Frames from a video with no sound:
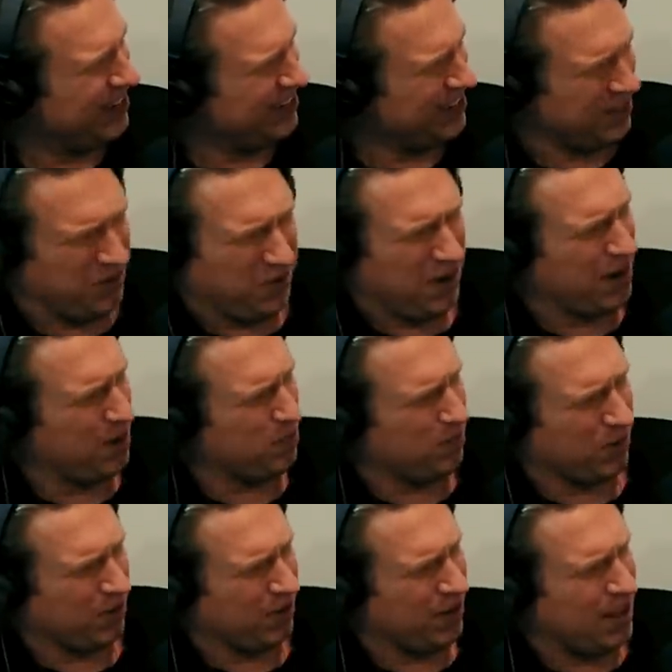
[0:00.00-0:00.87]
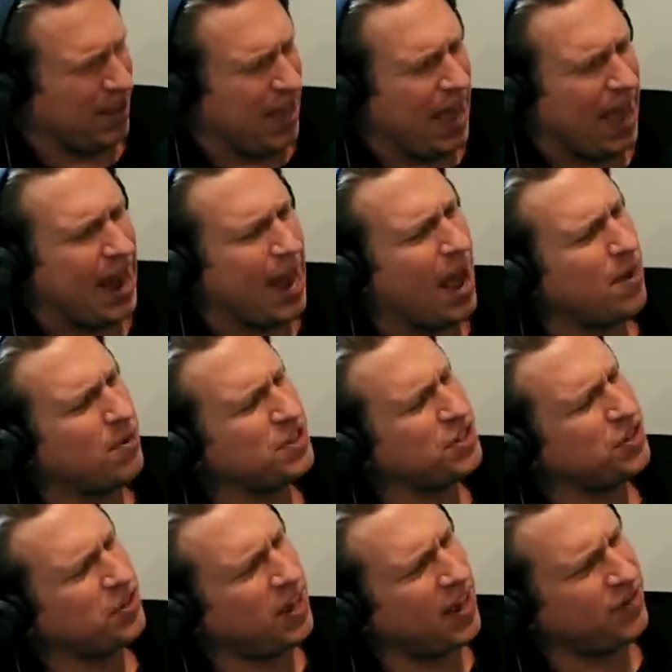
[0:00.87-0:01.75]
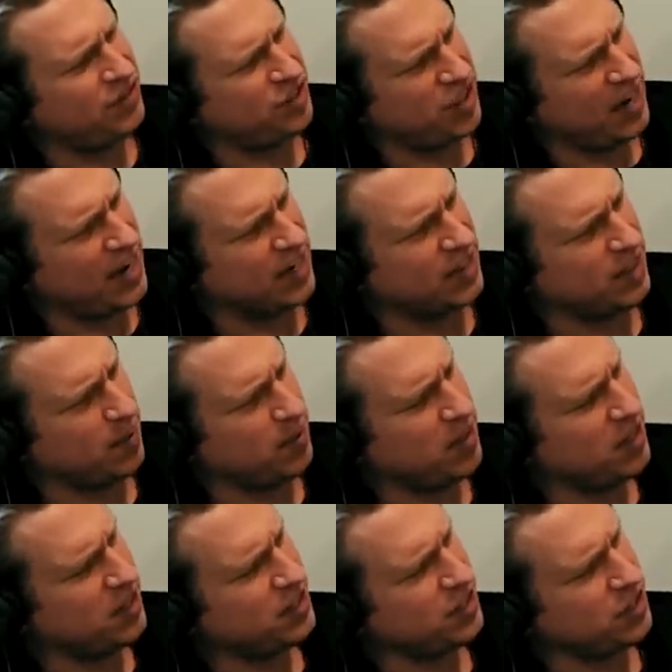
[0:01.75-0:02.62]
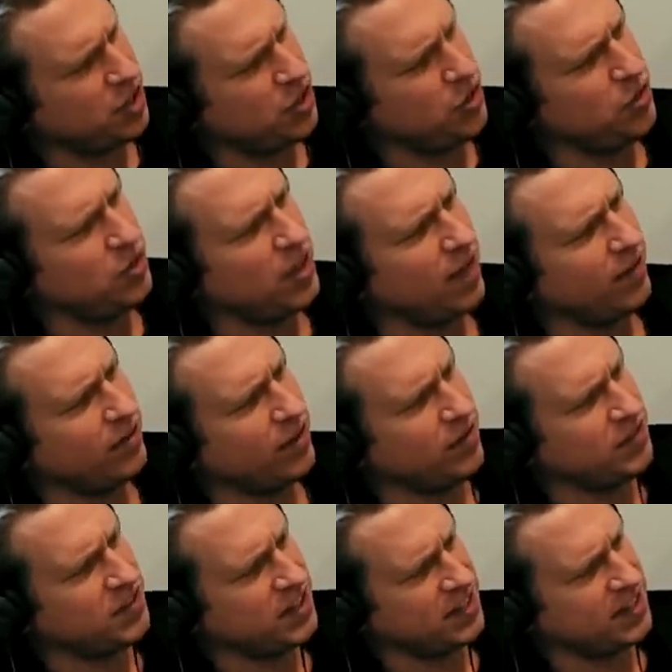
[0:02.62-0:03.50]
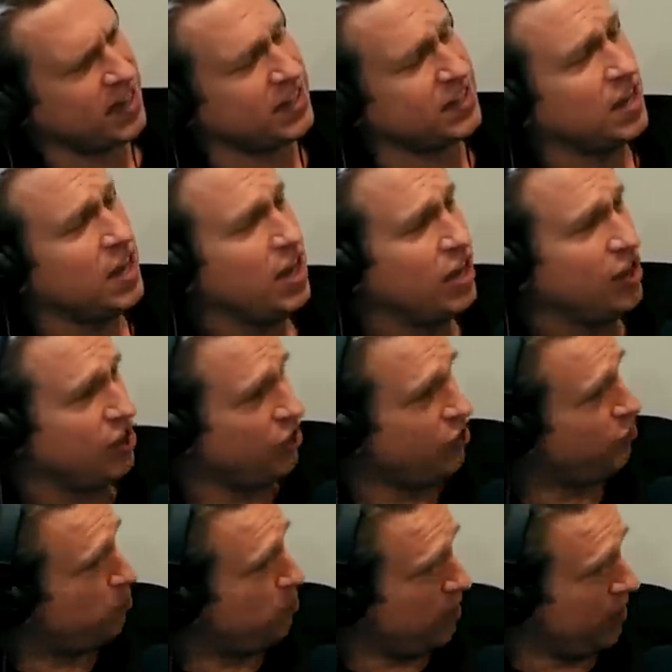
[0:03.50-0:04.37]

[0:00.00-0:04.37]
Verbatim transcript: It's incredible. And how has your life changed? I mean, this is a new level of success. You've